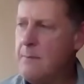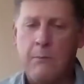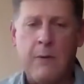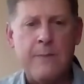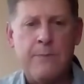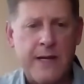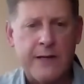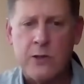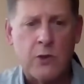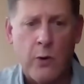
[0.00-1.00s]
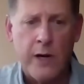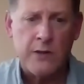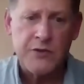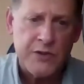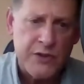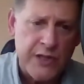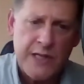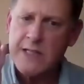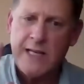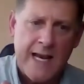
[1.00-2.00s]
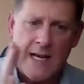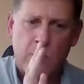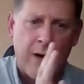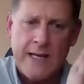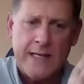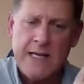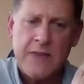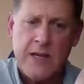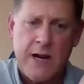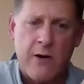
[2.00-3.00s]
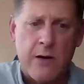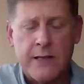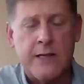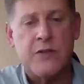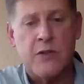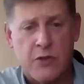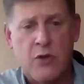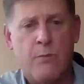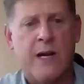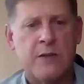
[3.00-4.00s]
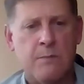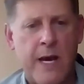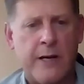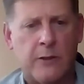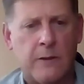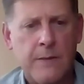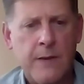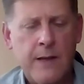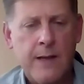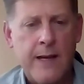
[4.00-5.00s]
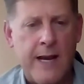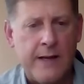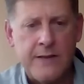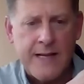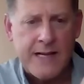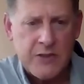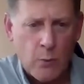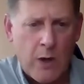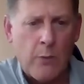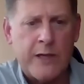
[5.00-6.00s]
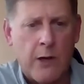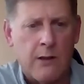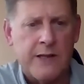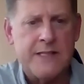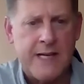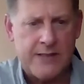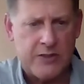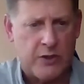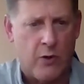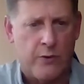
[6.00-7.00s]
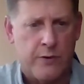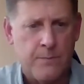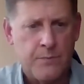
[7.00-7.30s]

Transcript: my bigger coils just can't quite get there because there's too much metal, and that's what we call a dead zone.